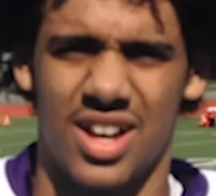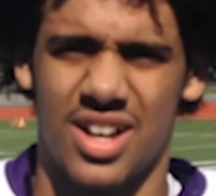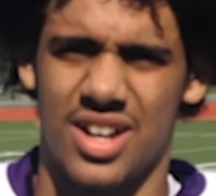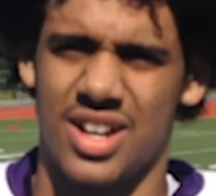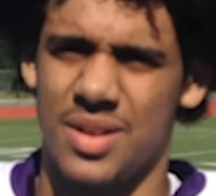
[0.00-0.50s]

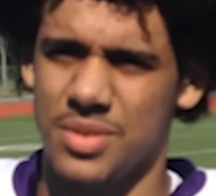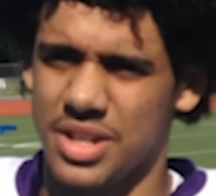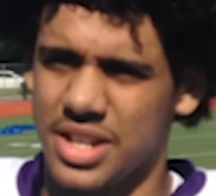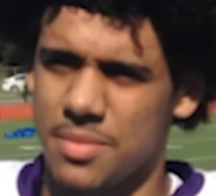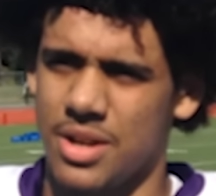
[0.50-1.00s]
I'm
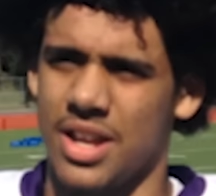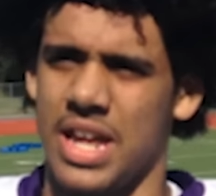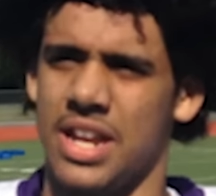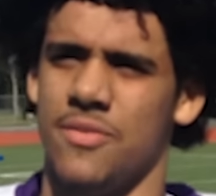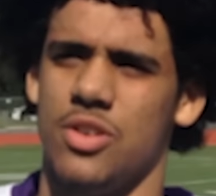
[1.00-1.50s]
looking to get better
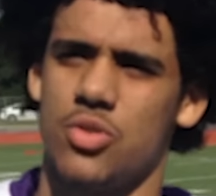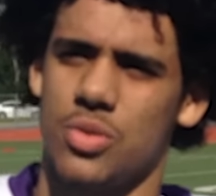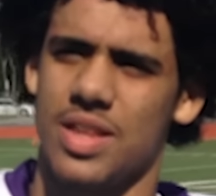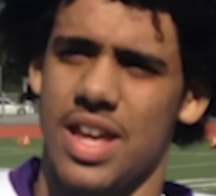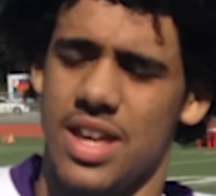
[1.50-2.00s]
at
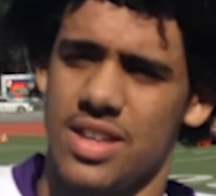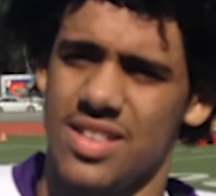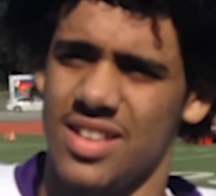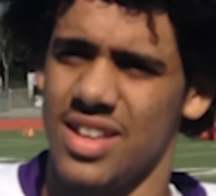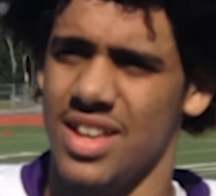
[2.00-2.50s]
individual
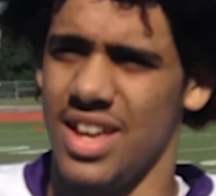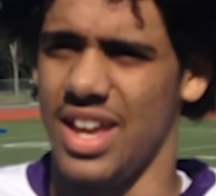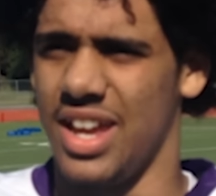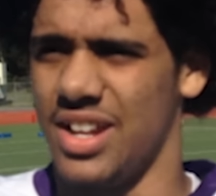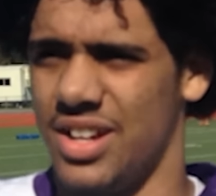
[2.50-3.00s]
things.
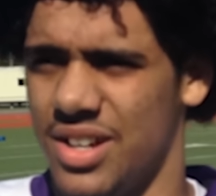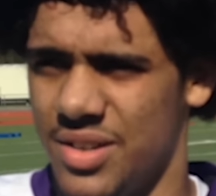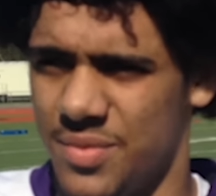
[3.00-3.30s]
And,